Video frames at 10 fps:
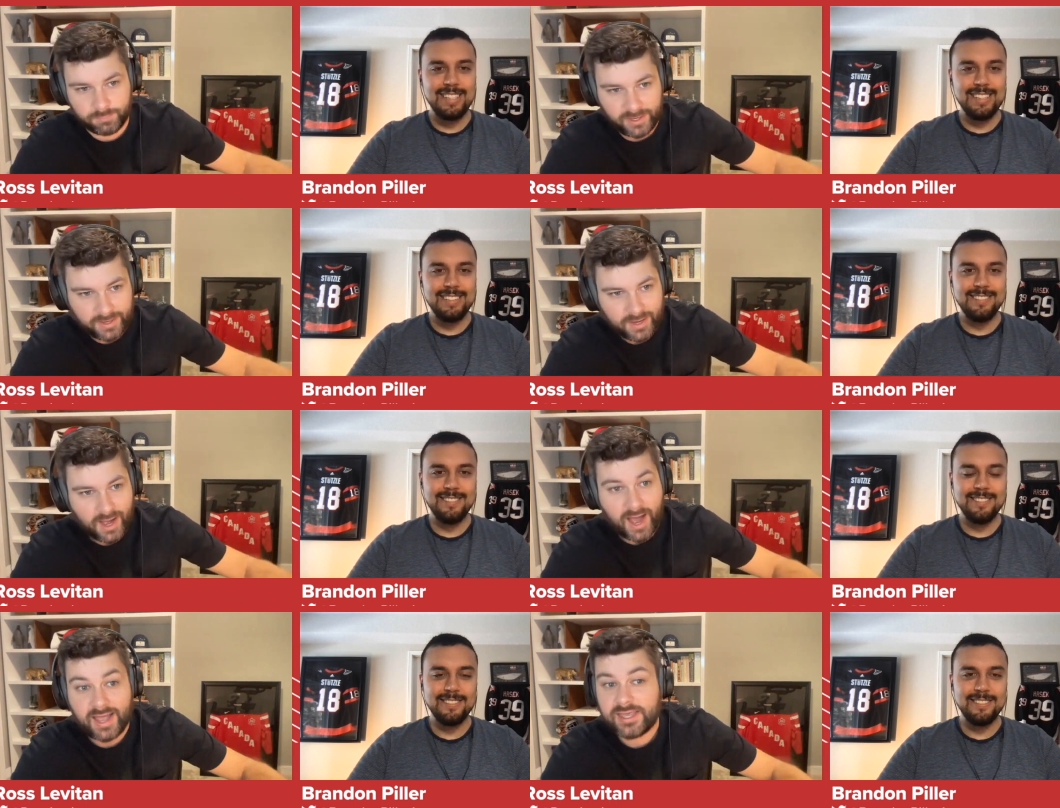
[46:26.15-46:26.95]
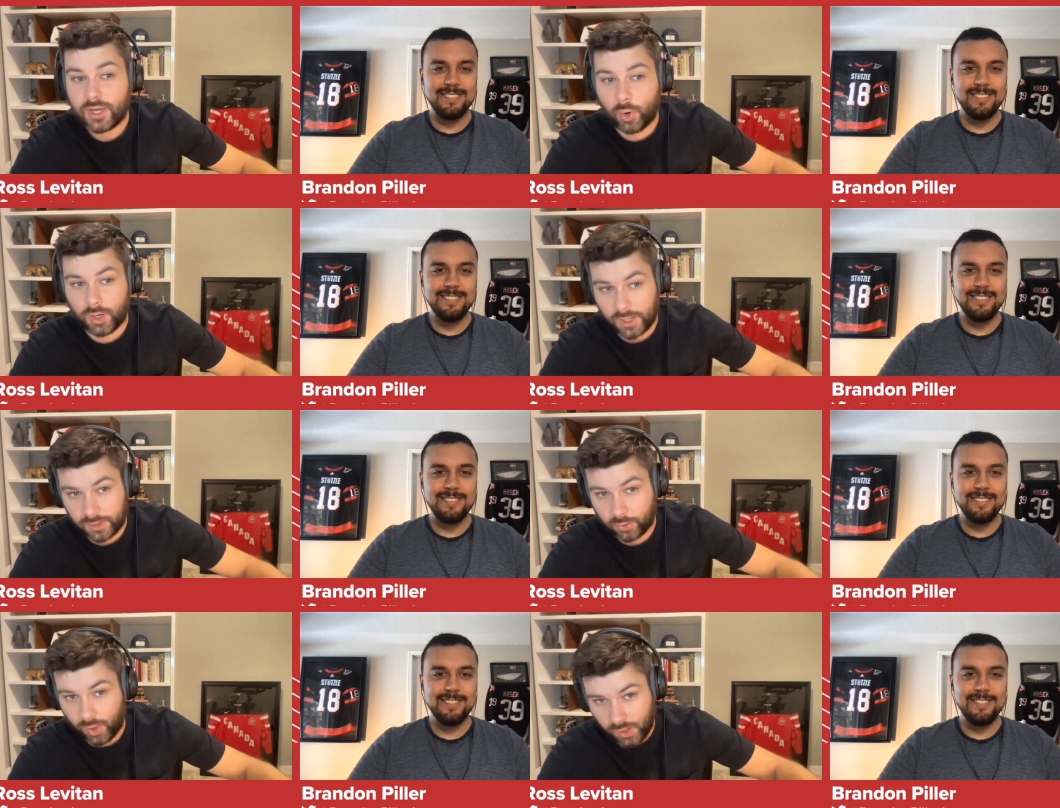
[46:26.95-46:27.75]
Speaker 1: But uh, Igor got
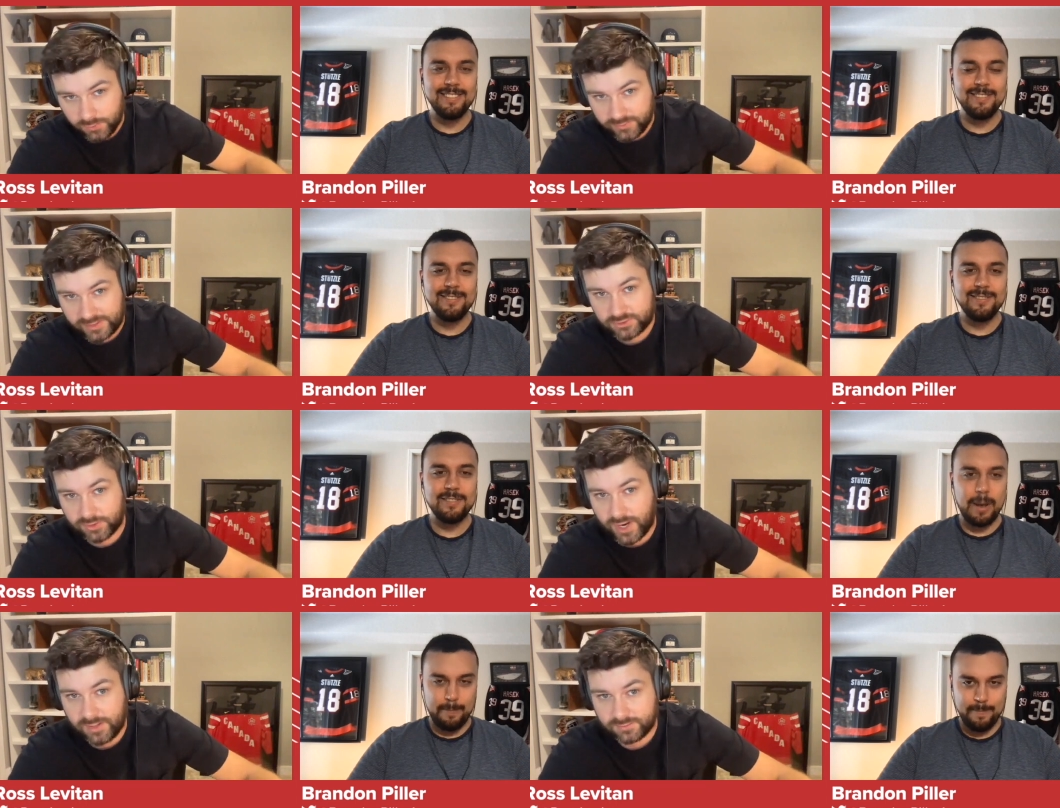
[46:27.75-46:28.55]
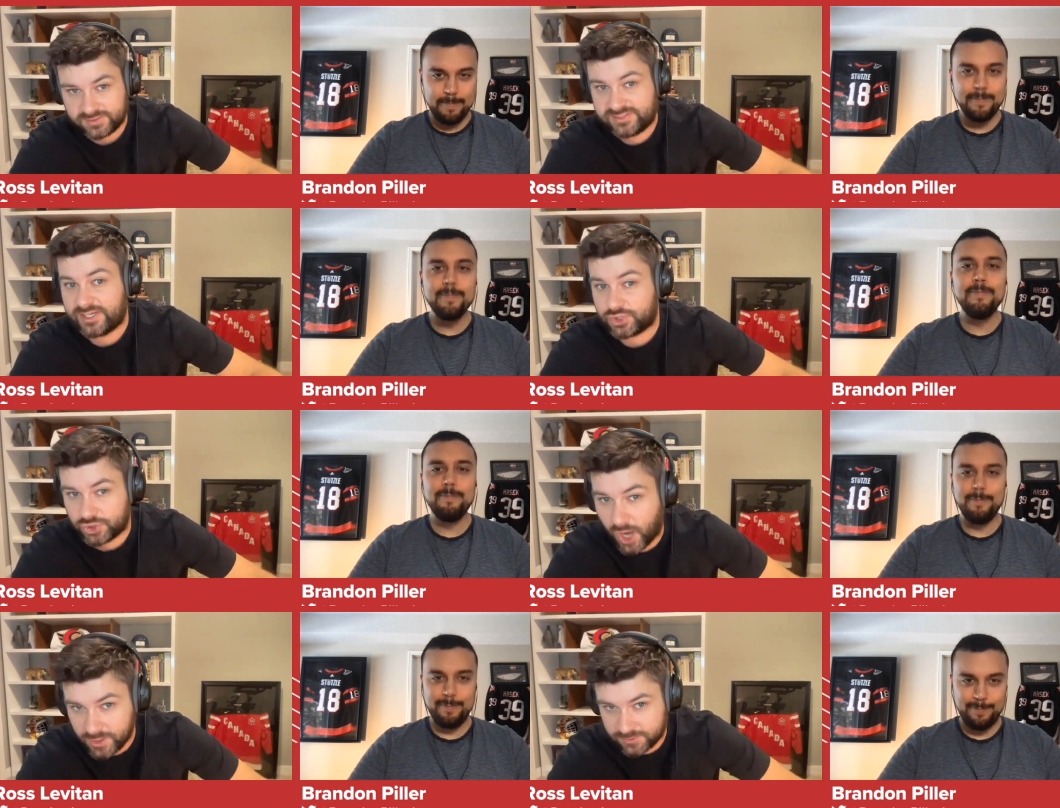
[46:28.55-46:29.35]
a goal. That's great. Six
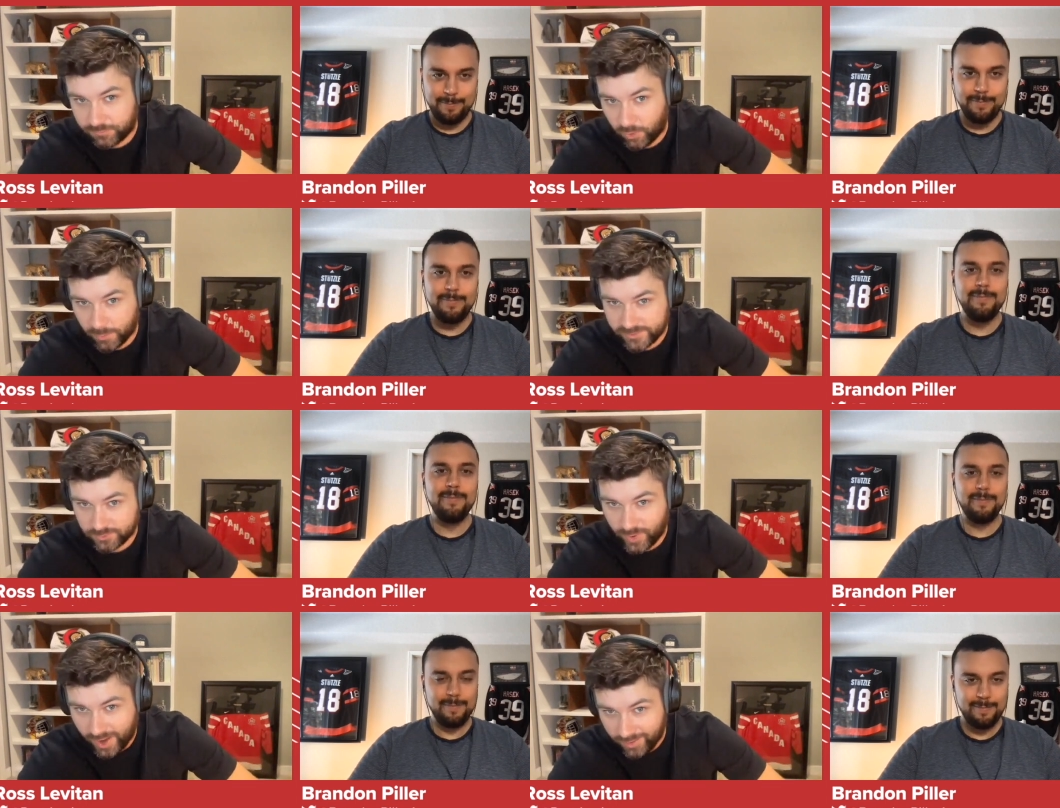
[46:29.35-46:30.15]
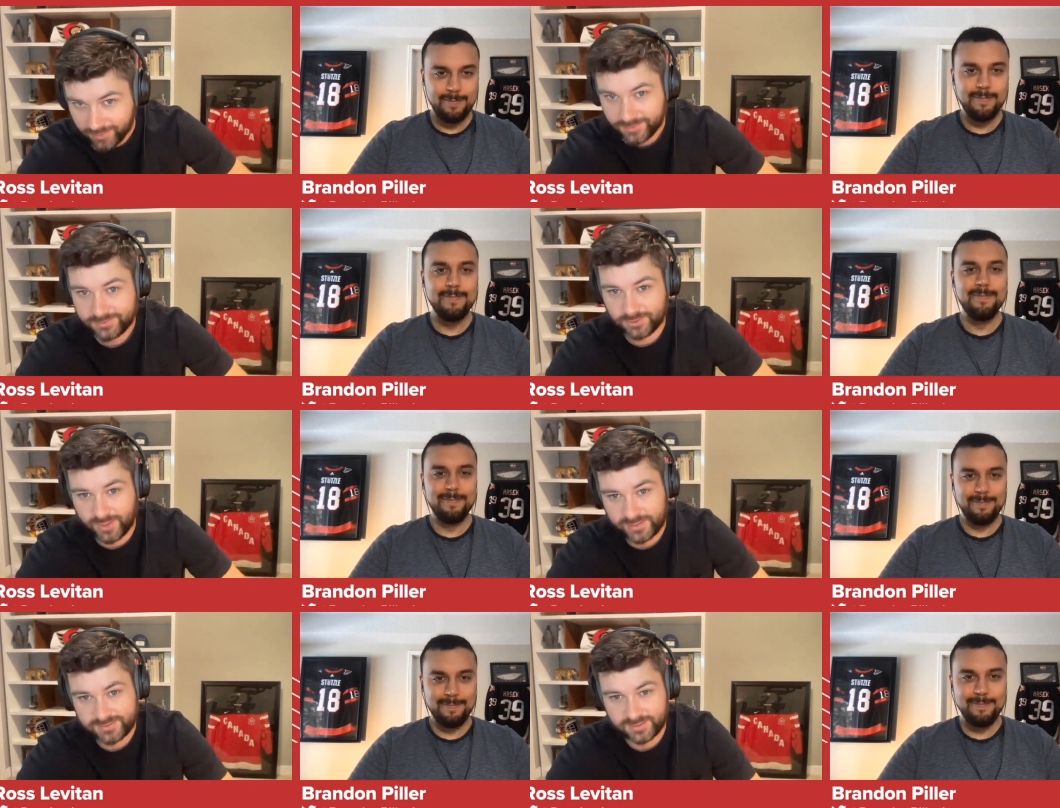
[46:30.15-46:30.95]
shots for him as well. So
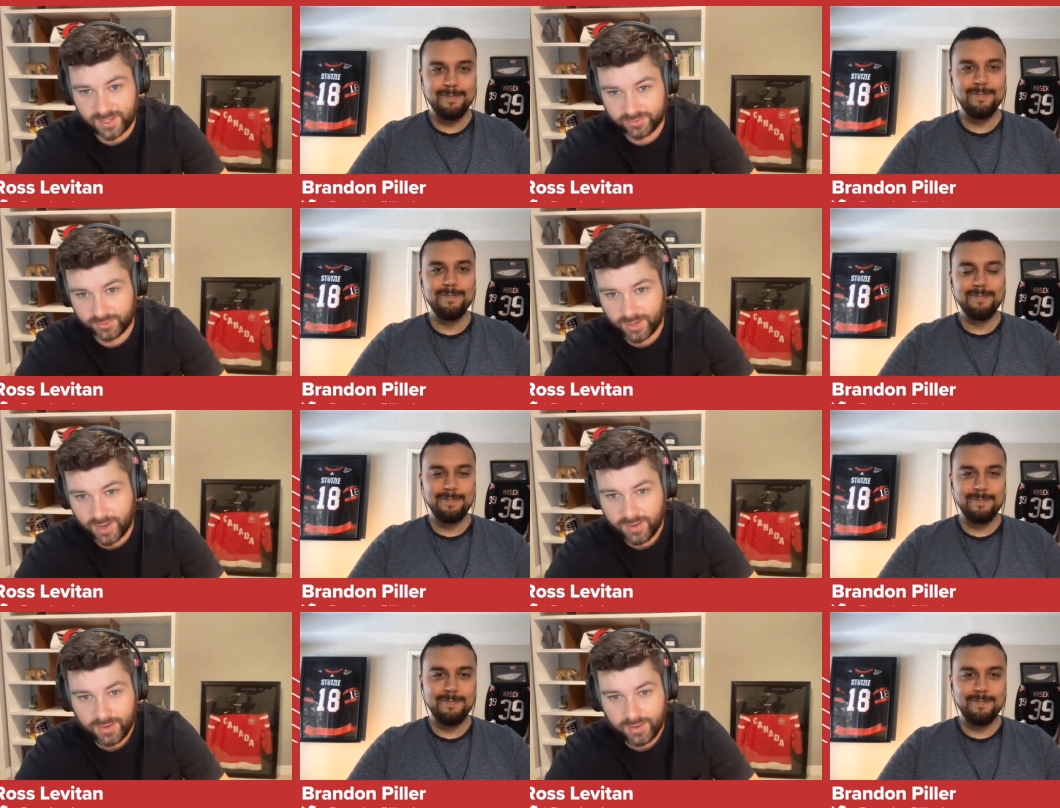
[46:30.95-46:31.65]
that's another uh,